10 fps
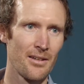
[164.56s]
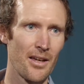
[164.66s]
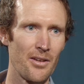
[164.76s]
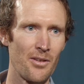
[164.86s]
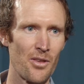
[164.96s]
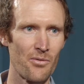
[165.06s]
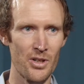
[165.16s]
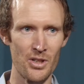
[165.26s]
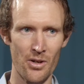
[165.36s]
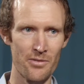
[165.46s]
in the
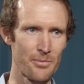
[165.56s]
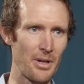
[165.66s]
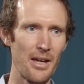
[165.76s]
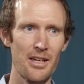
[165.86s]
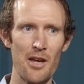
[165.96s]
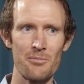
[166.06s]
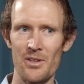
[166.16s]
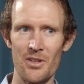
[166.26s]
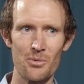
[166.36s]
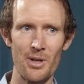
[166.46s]
video from a camera
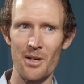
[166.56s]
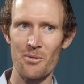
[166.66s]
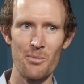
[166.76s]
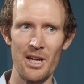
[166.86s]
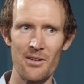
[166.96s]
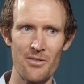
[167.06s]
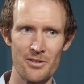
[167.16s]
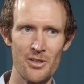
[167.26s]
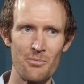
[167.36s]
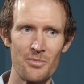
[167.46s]
that's way up the back of the room.